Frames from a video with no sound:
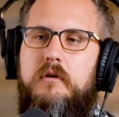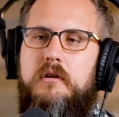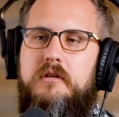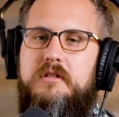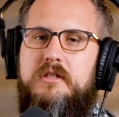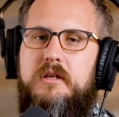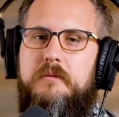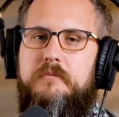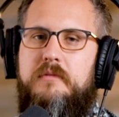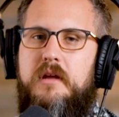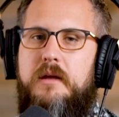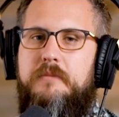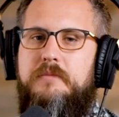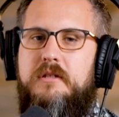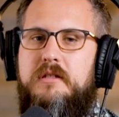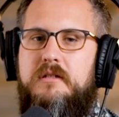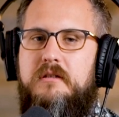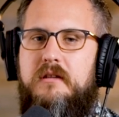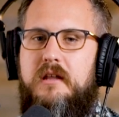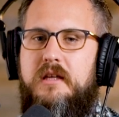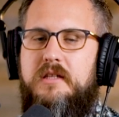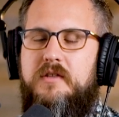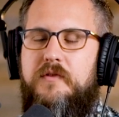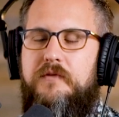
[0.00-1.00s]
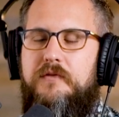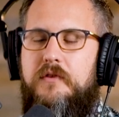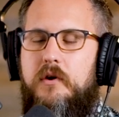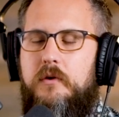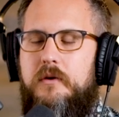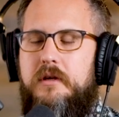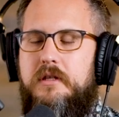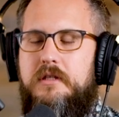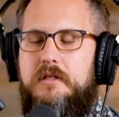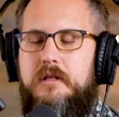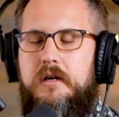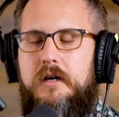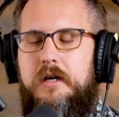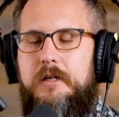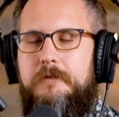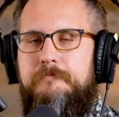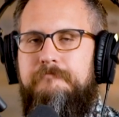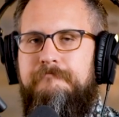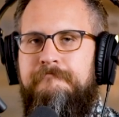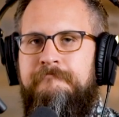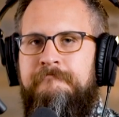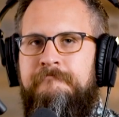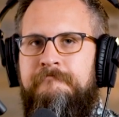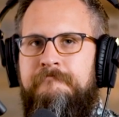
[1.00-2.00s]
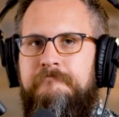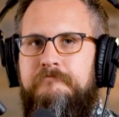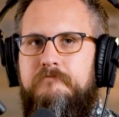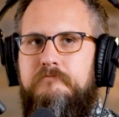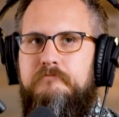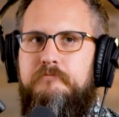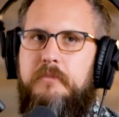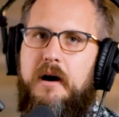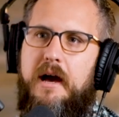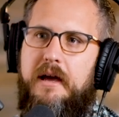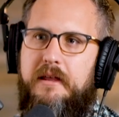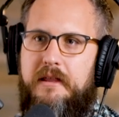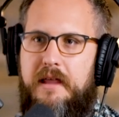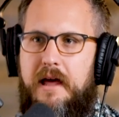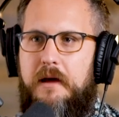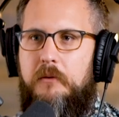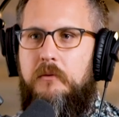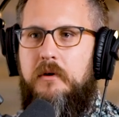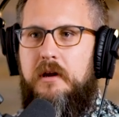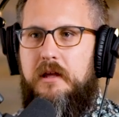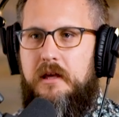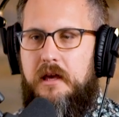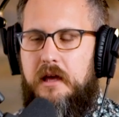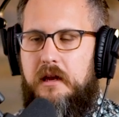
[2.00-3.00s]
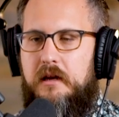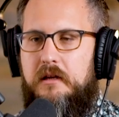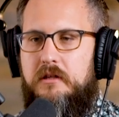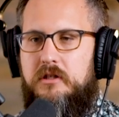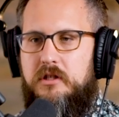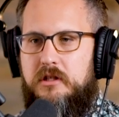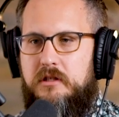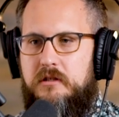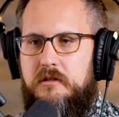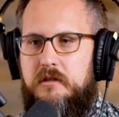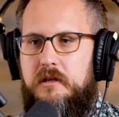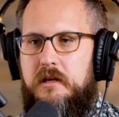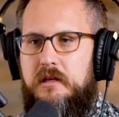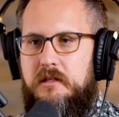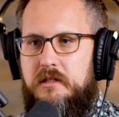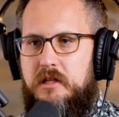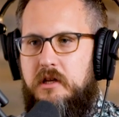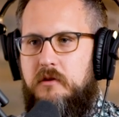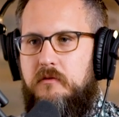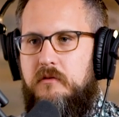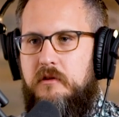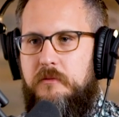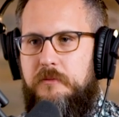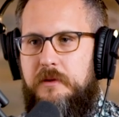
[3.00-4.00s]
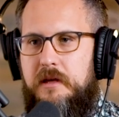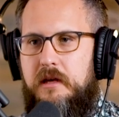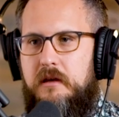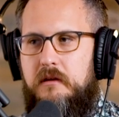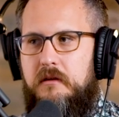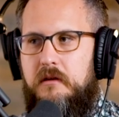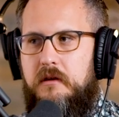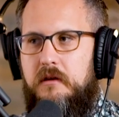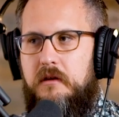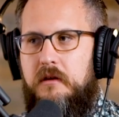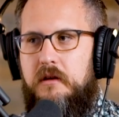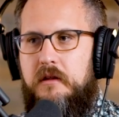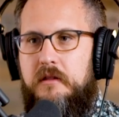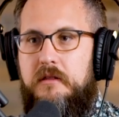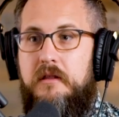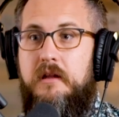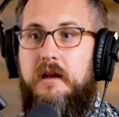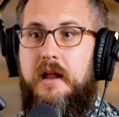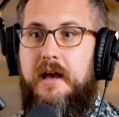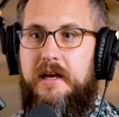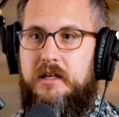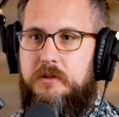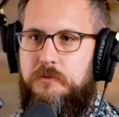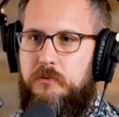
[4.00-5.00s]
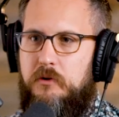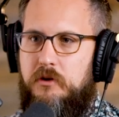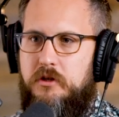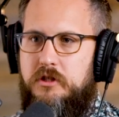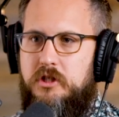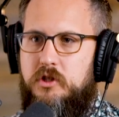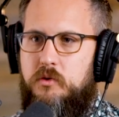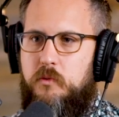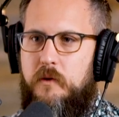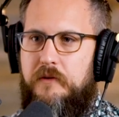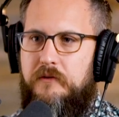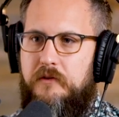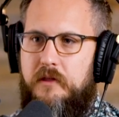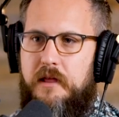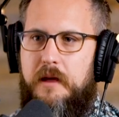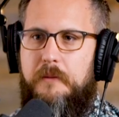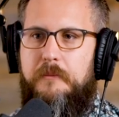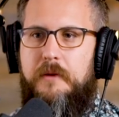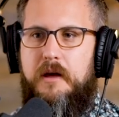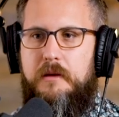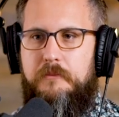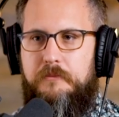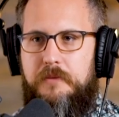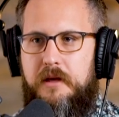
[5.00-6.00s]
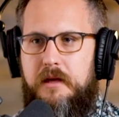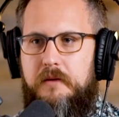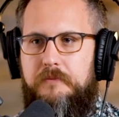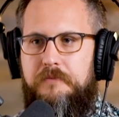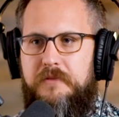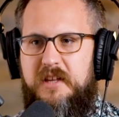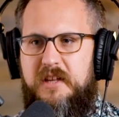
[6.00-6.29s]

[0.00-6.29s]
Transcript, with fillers: sometimes it's less a focus on buying that one again and just continue to be the next purchase wherever that might be, yeah.